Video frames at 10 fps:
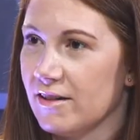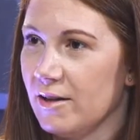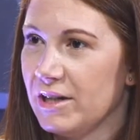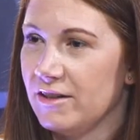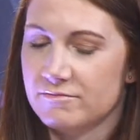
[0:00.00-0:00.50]
I
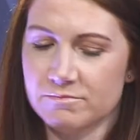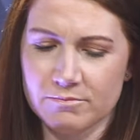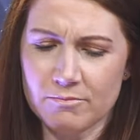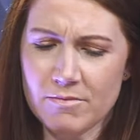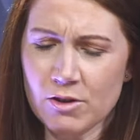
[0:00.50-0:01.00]
mean,
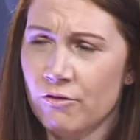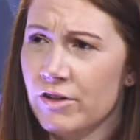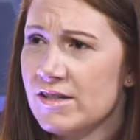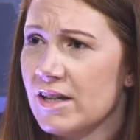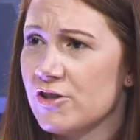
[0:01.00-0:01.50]

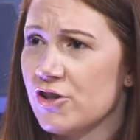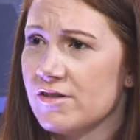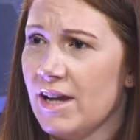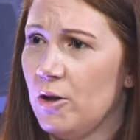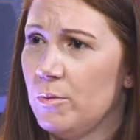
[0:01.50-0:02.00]
obviously it's
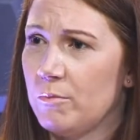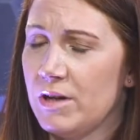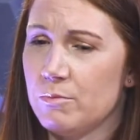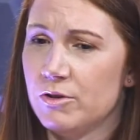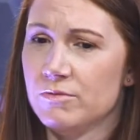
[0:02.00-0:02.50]
just helping
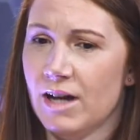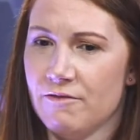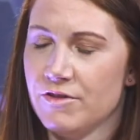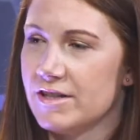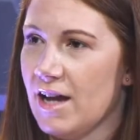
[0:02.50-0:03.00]
people
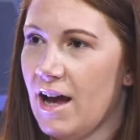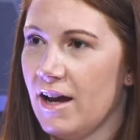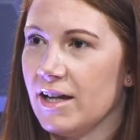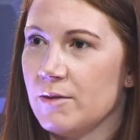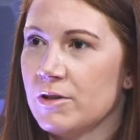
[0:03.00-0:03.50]
have the
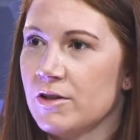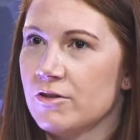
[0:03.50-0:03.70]
time